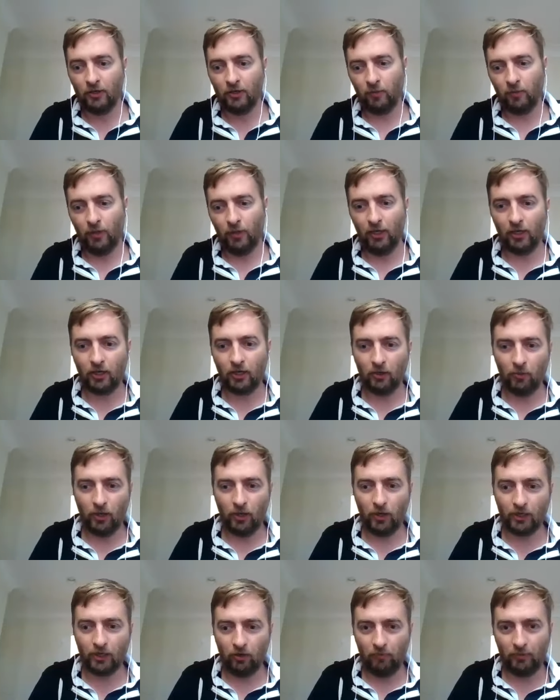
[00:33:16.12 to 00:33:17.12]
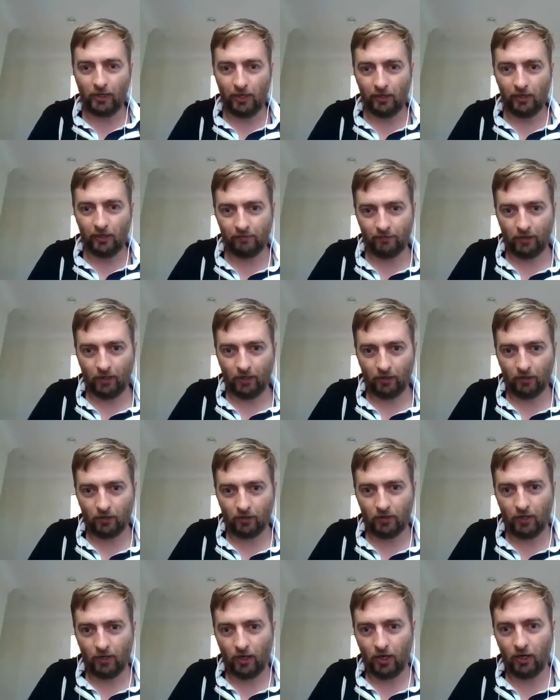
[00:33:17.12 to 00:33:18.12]
we look at y combinator
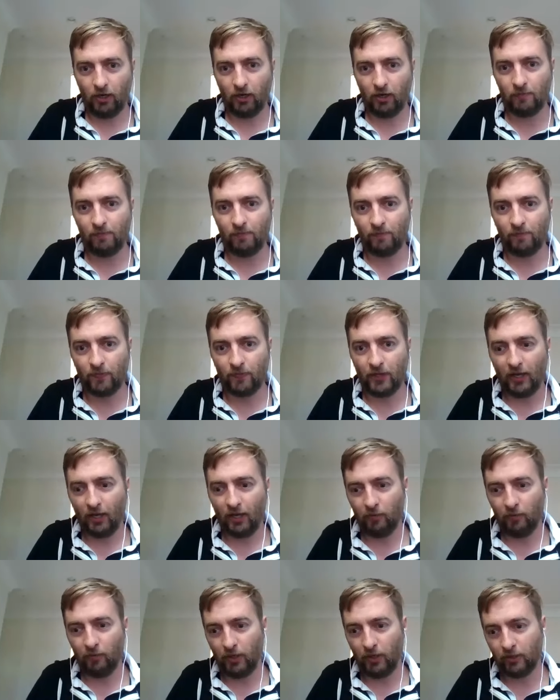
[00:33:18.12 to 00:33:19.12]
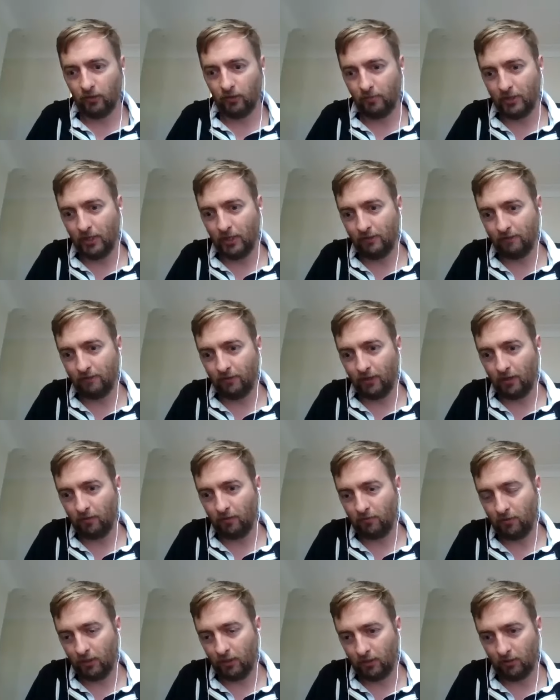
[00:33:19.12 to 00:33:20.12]
um, and y combinator i
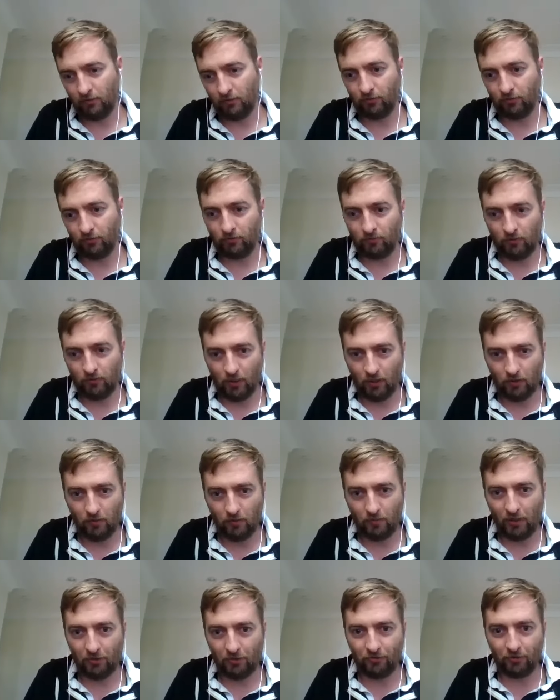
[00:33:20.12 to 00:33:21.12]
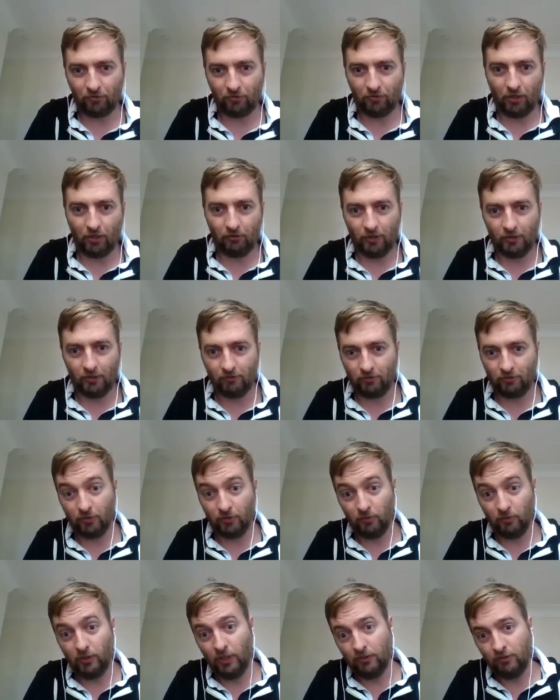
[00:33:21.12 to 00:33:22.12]
think is you know the best accelerator in
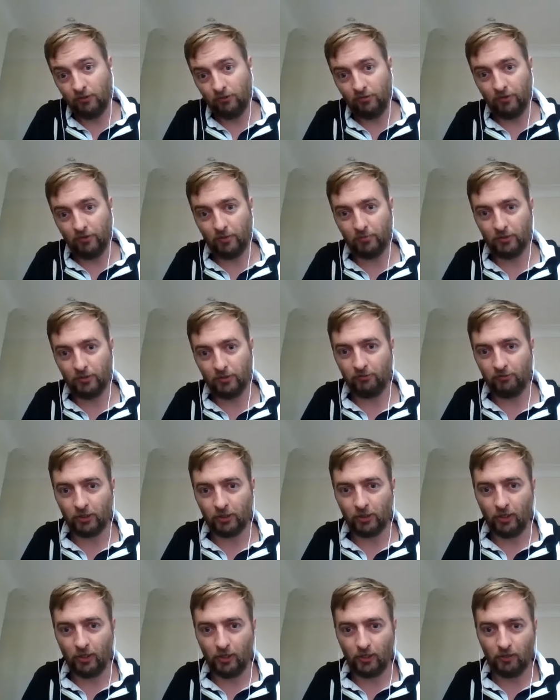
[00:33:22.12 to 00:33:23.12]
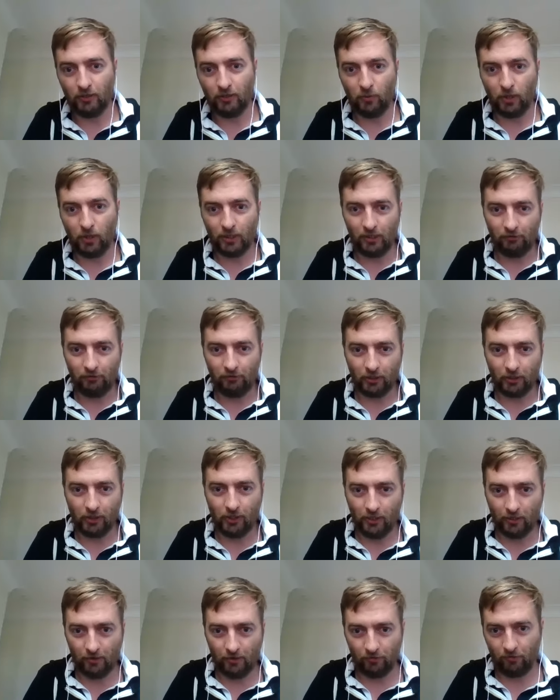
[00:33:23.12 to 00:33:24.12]
the world usually pretty regard, widely
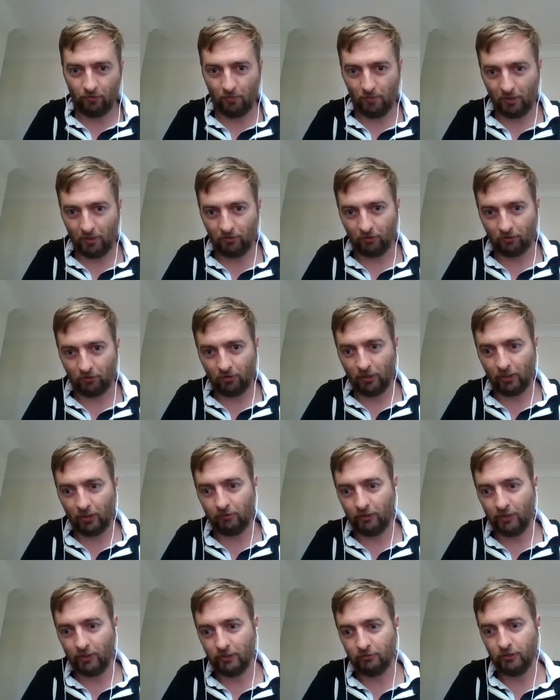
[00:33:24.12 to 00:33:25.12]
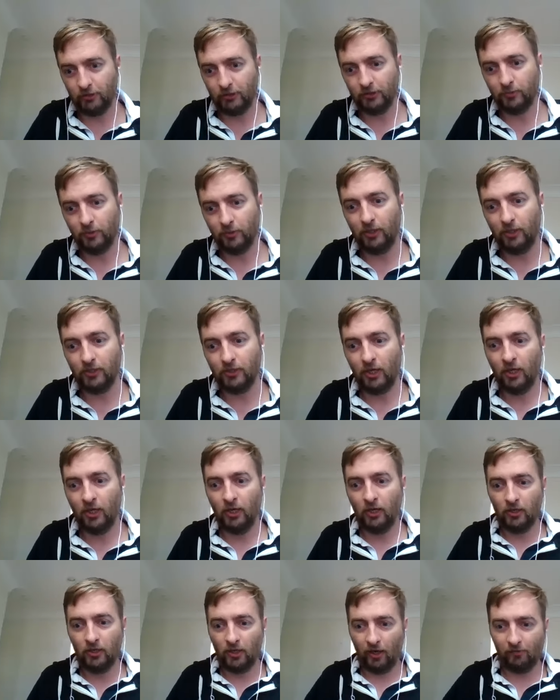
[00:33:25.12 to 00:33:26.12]
regarded as the best accelerator in the world
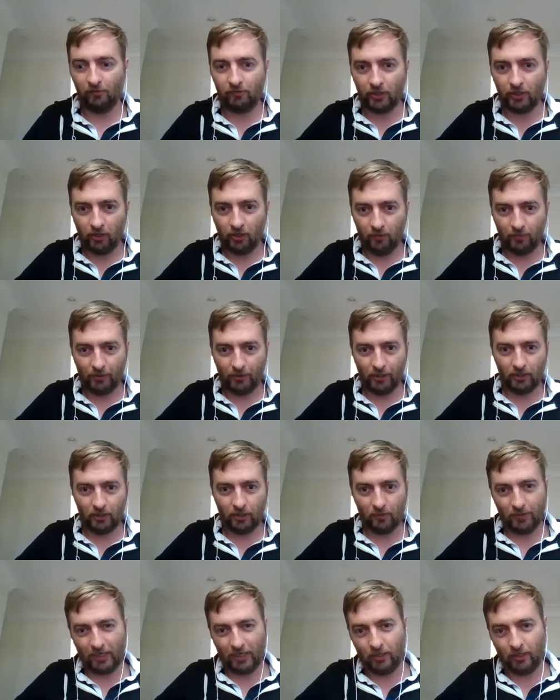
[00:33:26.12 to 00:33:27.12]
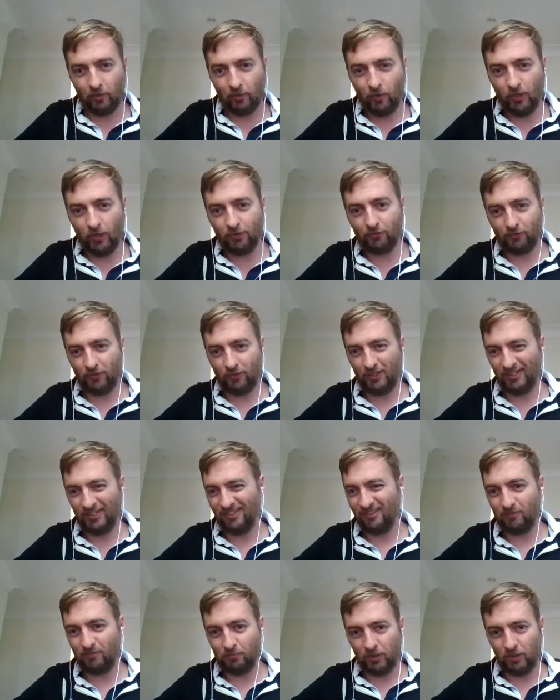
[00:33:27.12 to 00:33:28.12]
every company coming out of yc
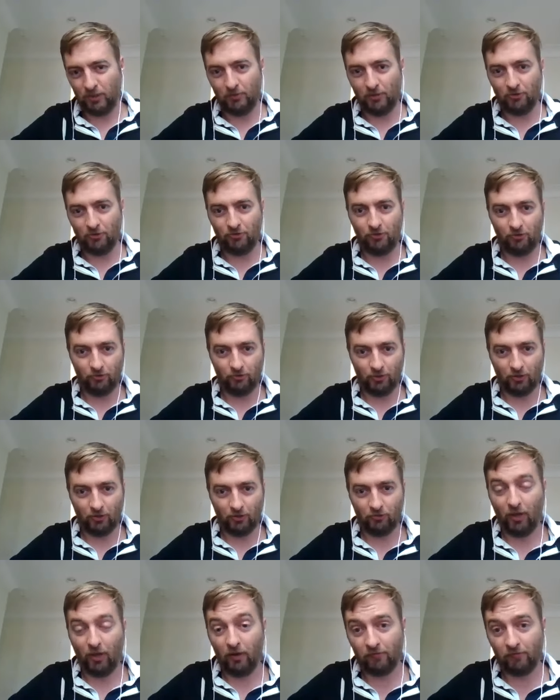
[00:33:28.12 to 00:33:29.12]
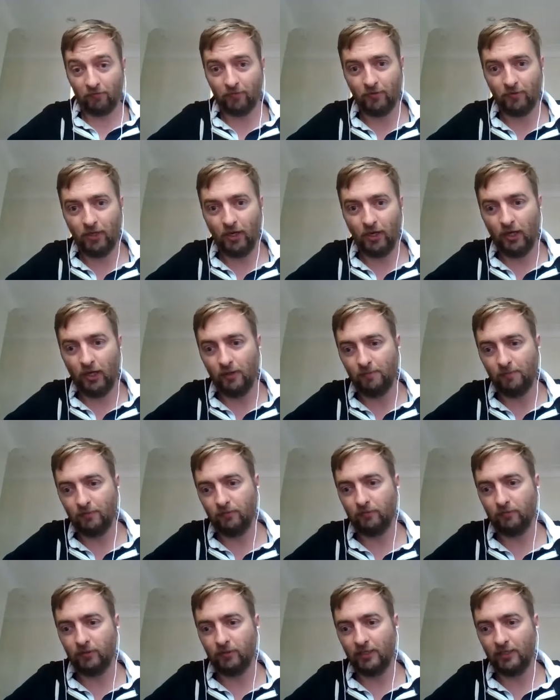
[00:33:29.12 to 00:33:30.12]
is pretty much using a safe um,
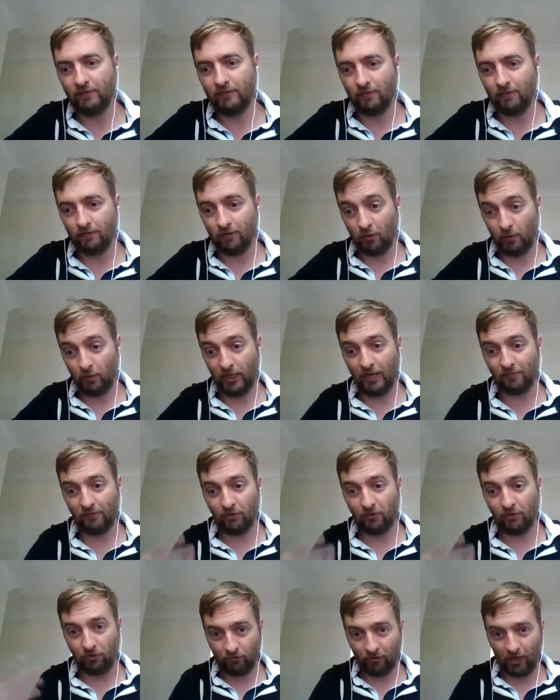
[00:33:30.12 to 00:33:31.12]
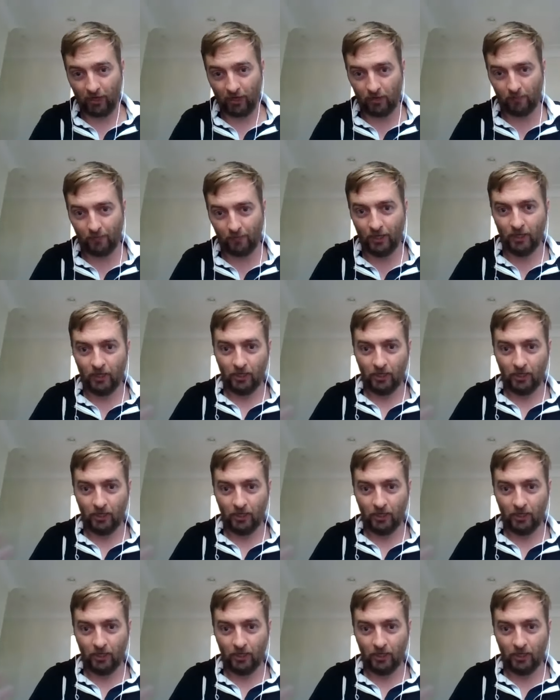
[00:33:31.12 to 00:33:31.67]
right and so we have the same